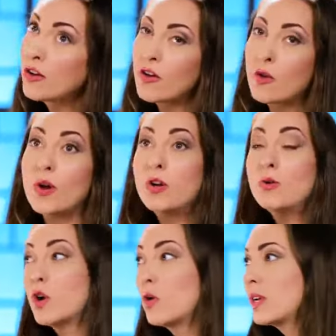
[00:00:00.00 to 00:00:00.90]
They're the one
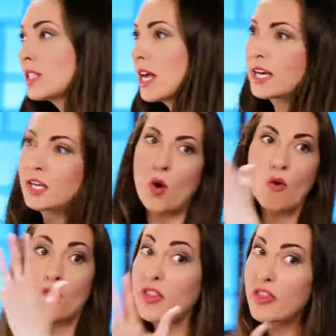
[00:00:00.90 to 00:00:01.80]
who's always like,
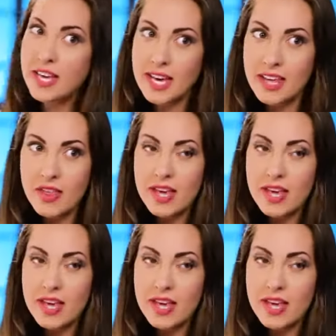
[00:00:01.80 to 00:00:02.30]
overthinking